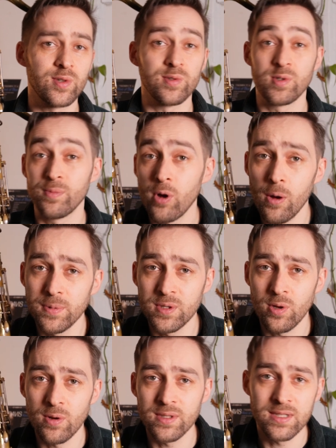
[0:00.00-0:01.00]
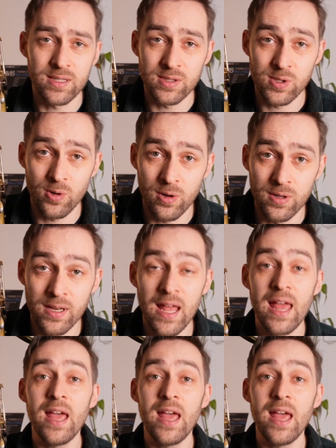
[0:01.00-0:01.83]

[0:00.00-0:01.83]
also pop songs and so on,